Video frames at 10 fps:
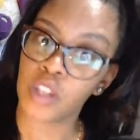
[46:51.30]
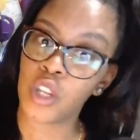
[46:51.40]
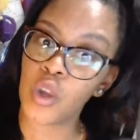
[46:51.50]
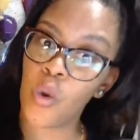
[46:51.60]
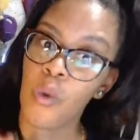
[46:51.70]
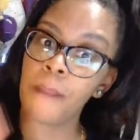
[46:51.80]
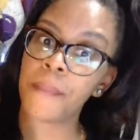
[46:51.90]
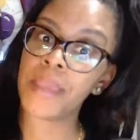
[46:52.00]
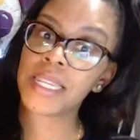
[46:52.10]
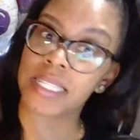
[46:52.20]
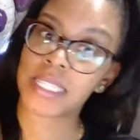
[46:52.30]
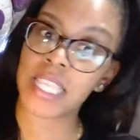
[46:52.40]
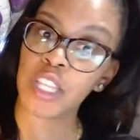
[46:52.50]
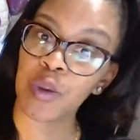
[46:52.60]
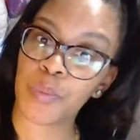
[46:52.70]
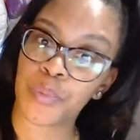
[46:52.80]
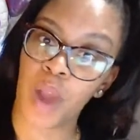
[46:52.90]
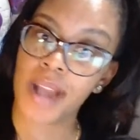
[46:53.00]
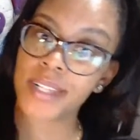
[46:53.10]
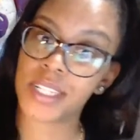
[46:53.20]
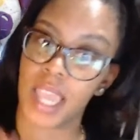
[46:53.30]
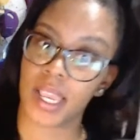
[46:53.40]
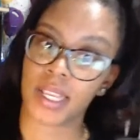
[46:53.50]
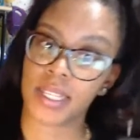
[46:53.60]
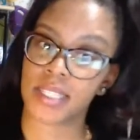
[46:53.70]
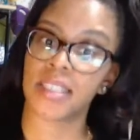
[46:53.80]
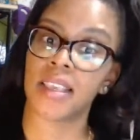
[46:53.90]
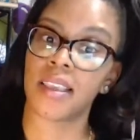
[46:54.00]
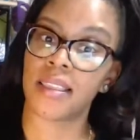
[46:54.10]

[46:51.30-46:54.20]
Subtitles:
Do you want me to send you projects